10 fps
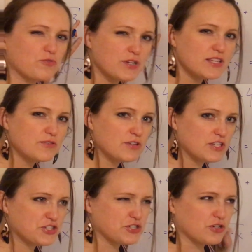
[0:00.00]
really
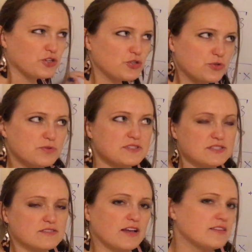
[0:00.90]
sure who's
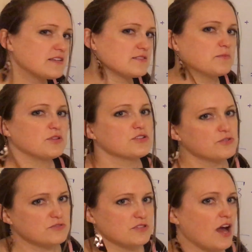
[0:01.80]
inside that symbol and
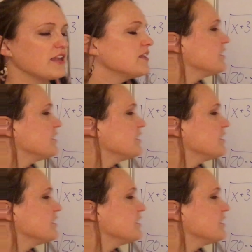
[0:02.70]
who's not.